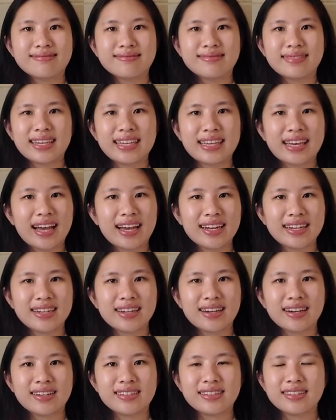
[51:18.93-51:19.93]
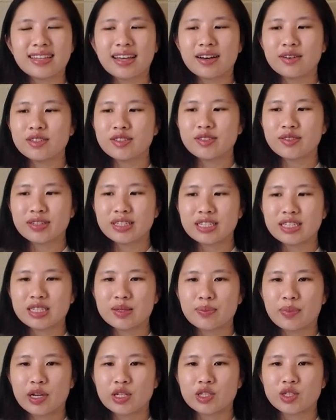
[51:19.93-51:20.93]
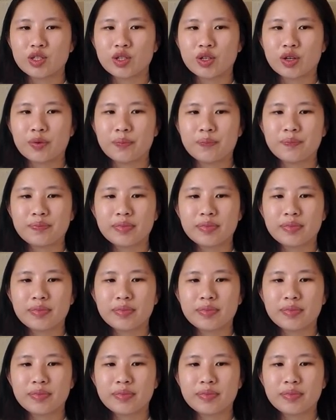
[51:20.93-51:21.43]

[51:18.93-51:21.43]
in Canada. That was really special.